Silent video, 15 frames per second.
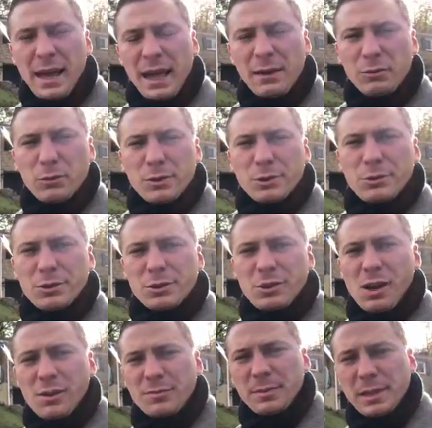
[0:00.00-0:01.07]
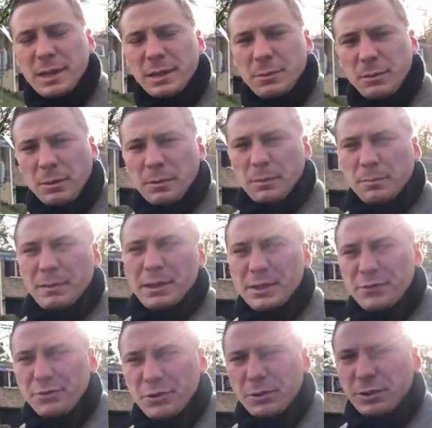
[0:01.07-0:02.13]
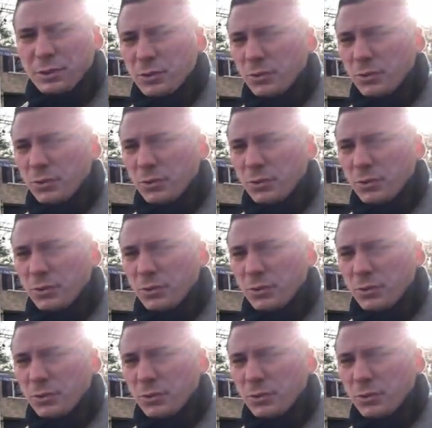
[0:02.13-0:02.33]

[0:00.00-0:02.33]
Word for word: Hey everyone, Chris Hoffman here. We're up in Beechview, at the